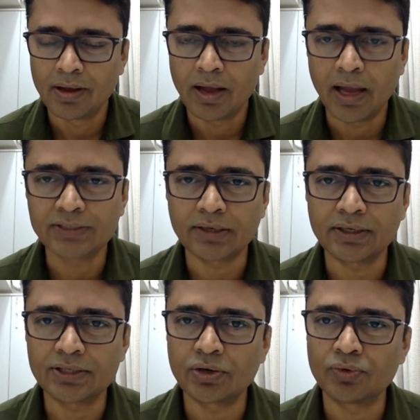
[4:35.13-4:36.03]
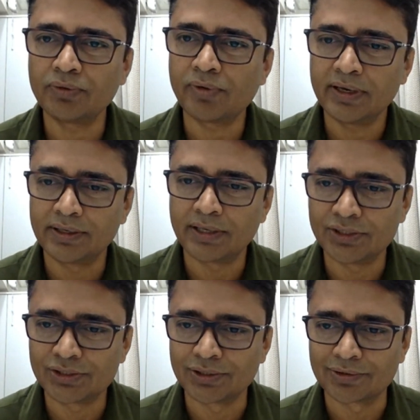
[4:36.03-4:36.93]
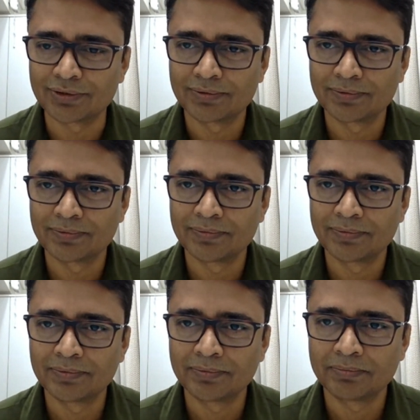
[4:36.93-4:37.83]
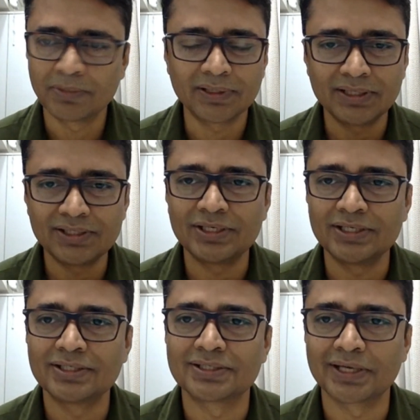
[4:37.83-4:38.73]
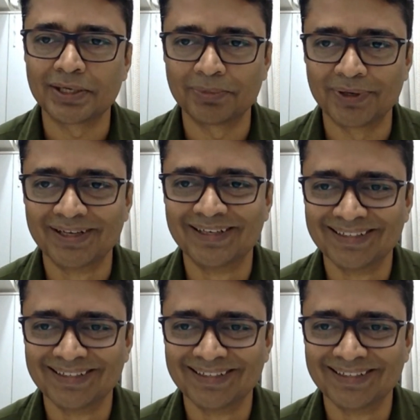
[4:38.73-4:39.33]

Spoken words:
I started sounding very intelligent, but nothing changed inside me.